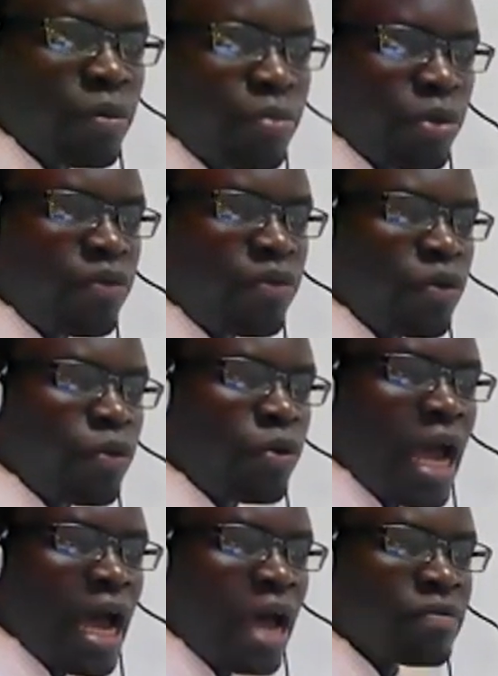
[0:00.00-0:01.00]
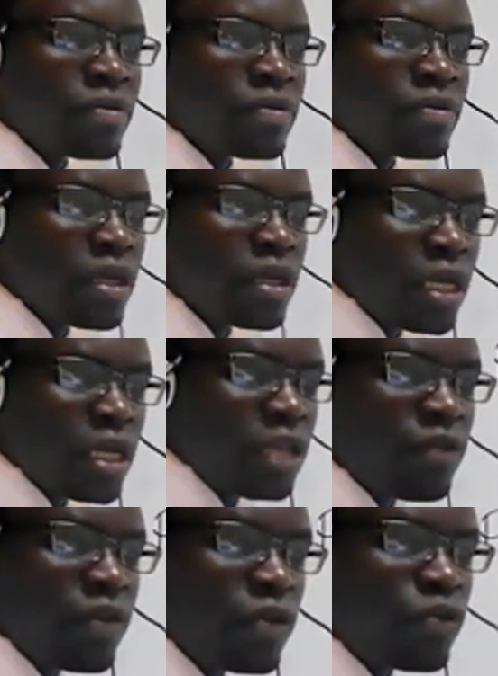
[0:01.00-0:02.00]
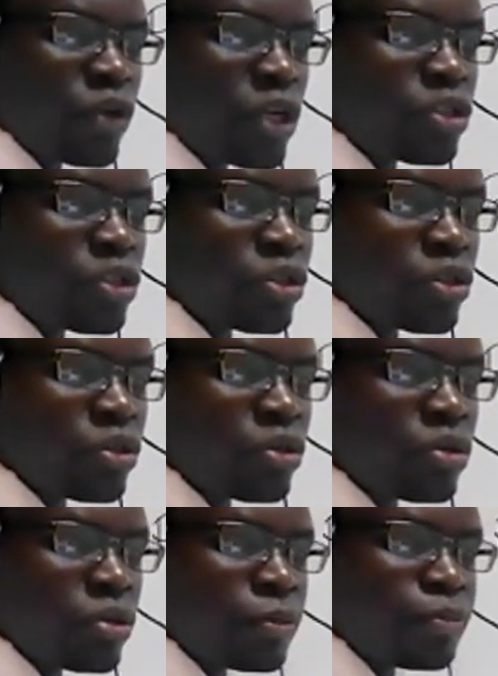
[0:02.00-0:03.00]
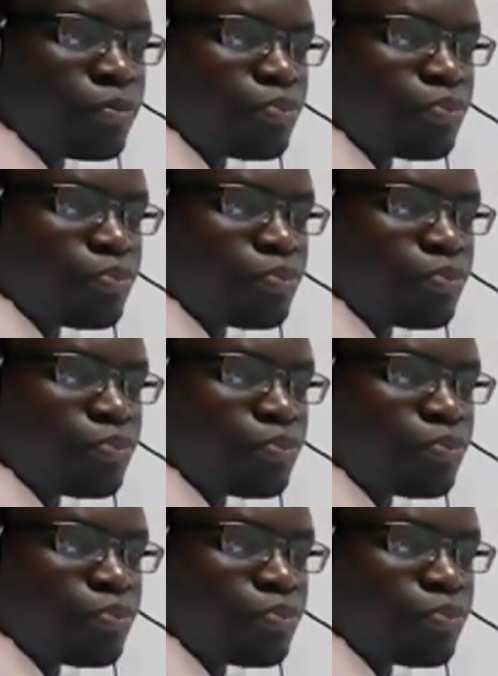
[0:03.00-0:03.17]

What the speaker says: peripheral nerves, infiltration